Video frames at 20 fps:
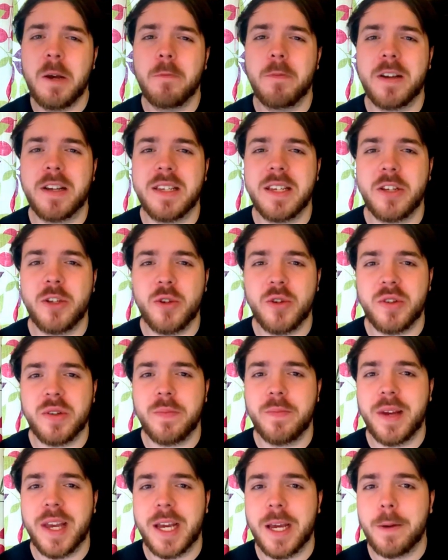because it does
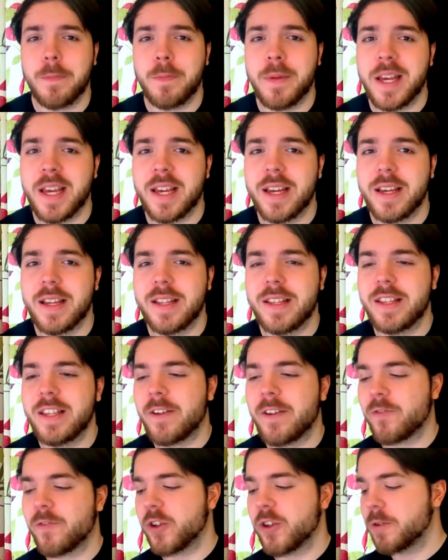make a big
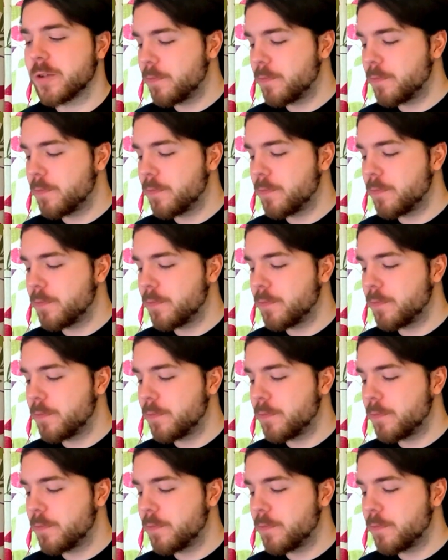difference.